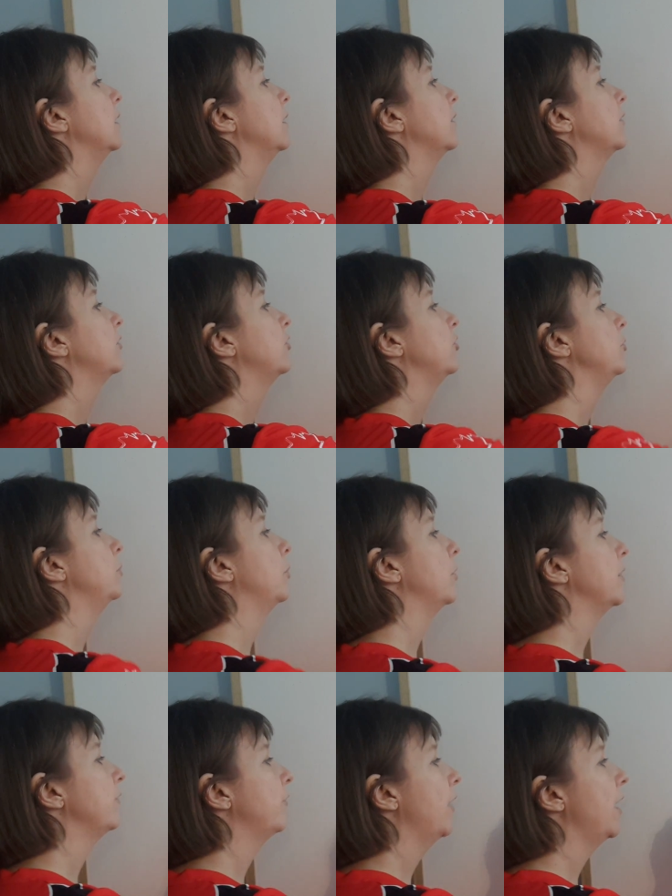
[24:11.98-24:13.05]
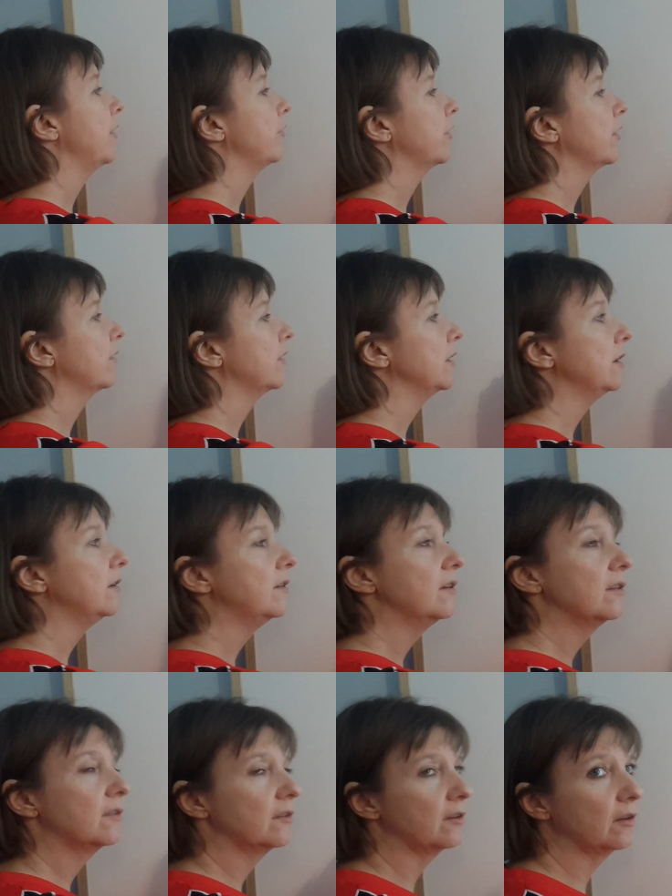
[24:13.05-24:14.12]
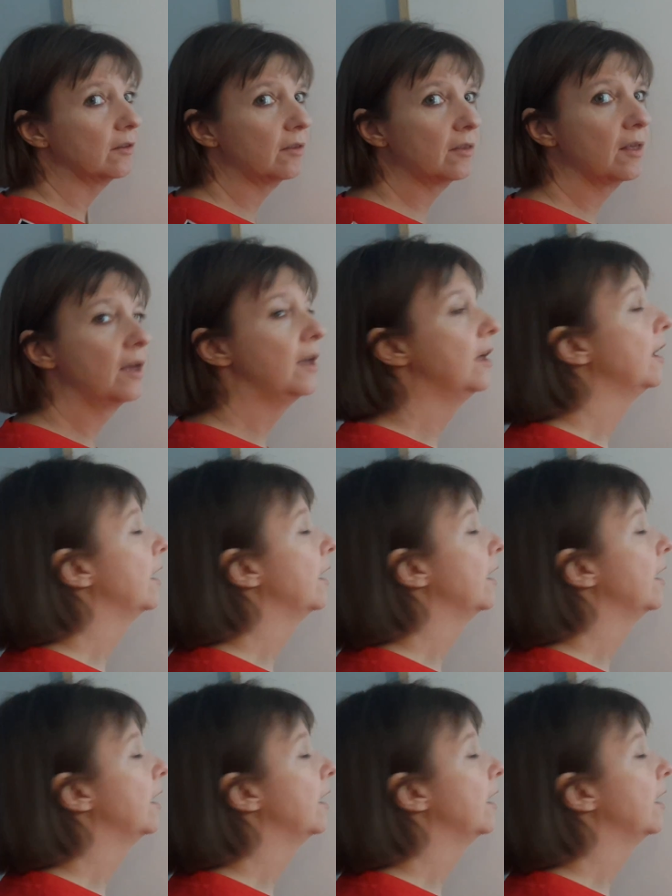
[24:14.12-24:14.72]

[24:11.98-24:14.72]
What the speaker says: is 2.5 because the distance.